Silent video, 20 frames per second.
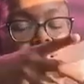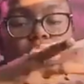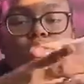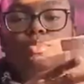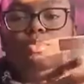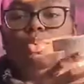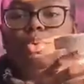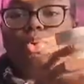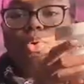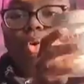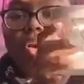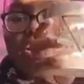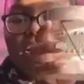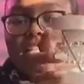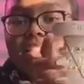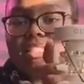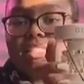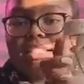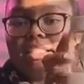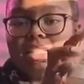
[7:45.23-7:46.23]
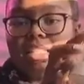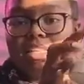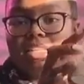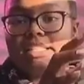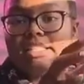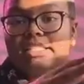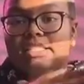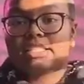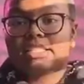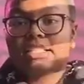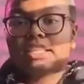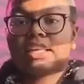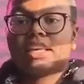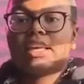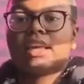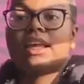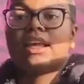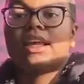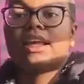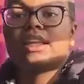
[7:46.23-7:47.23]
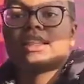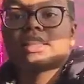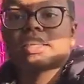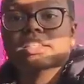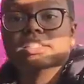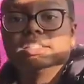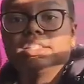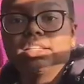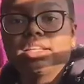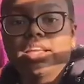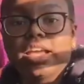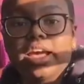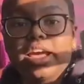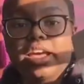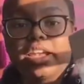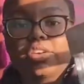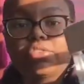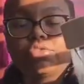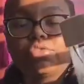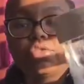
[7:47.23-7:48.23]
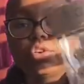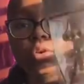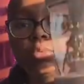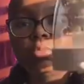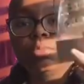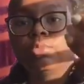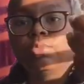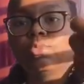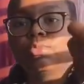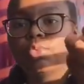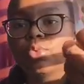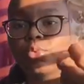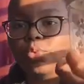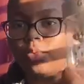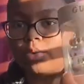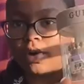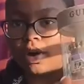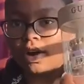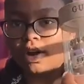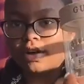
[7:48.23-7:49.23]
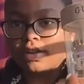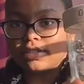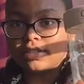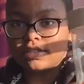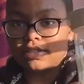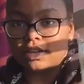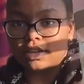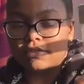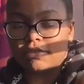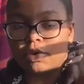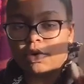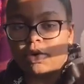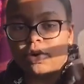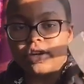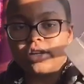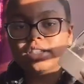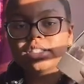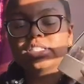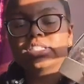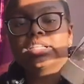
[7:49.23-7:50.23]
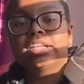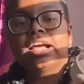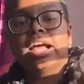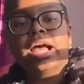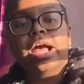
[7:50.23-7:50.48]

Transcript: these bracelets that she got from Ross, of course.